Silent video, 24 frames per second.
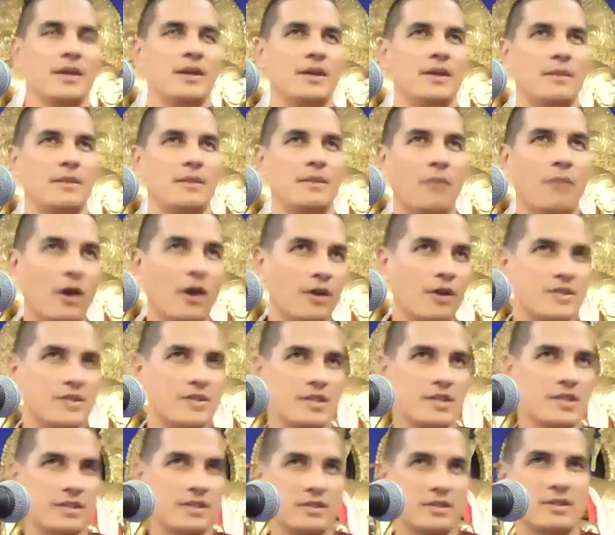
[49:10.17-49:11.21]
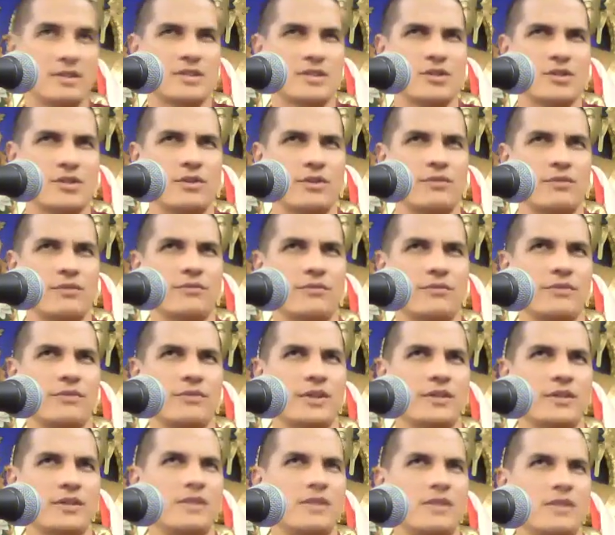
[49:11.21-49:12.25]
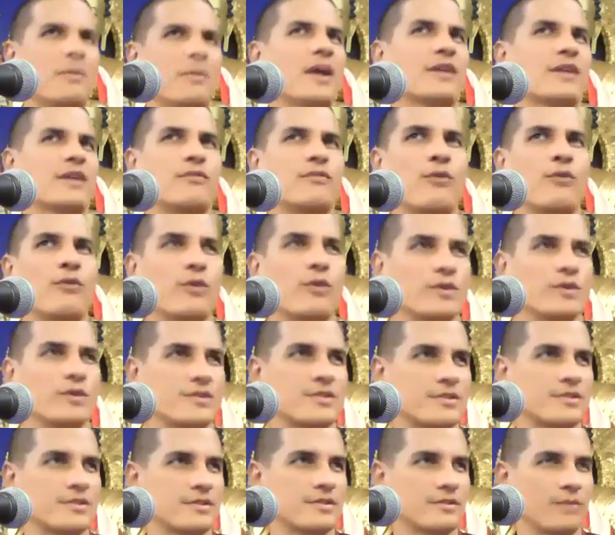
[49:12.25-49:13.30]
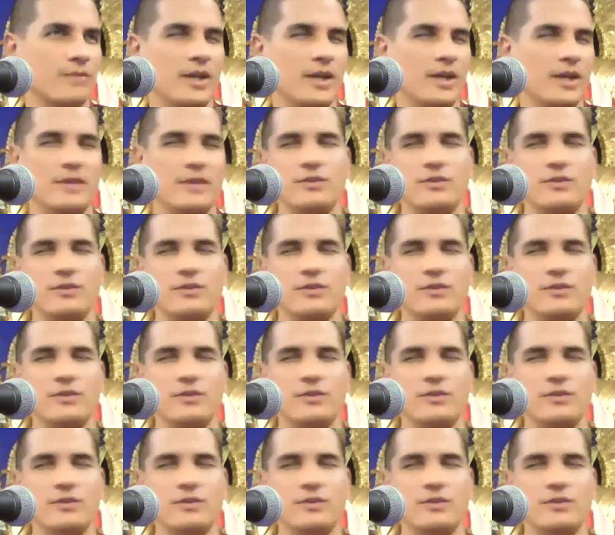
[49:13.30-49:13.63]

The Mara is a sort of demonic force, right?